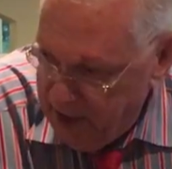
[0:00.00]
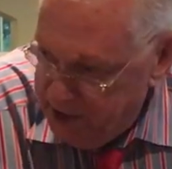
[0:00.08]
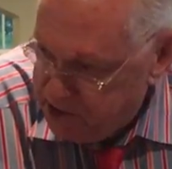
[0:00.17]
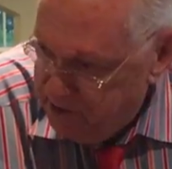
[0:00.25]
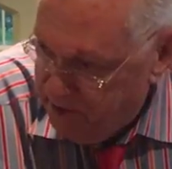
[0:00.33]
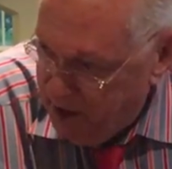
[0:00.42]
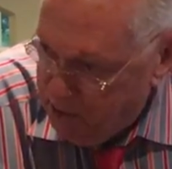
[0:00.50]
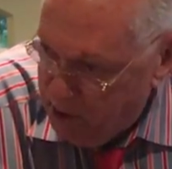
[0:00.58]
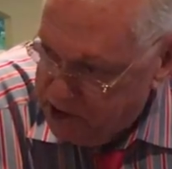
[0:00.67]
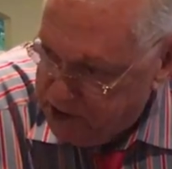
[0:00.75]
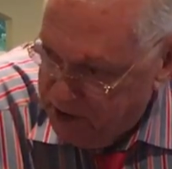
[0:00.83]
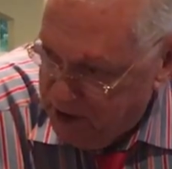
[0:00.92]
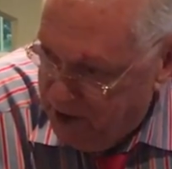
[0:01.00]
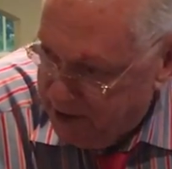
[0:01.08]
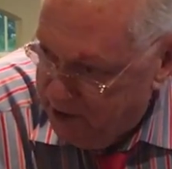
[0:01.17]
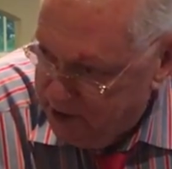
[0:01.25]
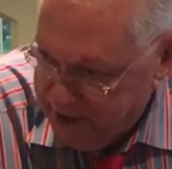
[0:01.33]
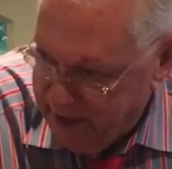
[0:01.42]
ice and vibration along
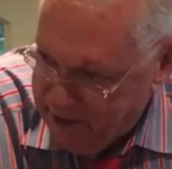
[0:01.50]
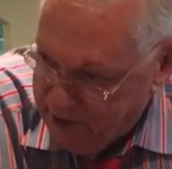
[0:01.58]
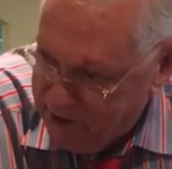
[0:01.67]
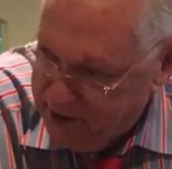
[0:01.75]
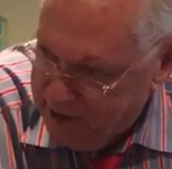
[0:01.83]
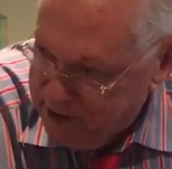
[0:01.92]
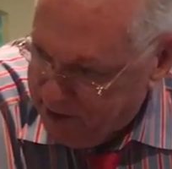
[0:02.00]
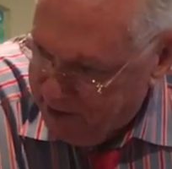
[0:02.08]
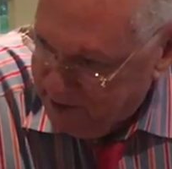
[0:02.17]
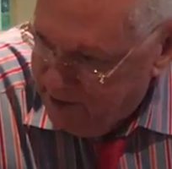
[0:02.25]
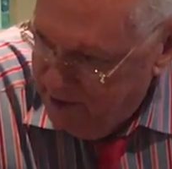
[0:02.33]
here. It can't hurt anything.